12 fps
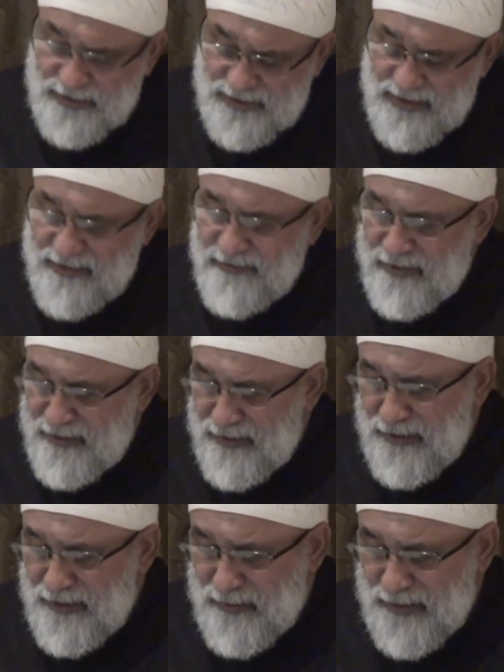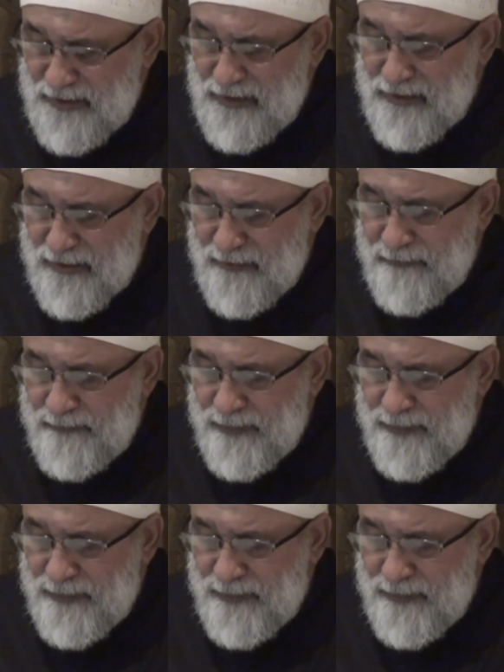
his governor in Medina,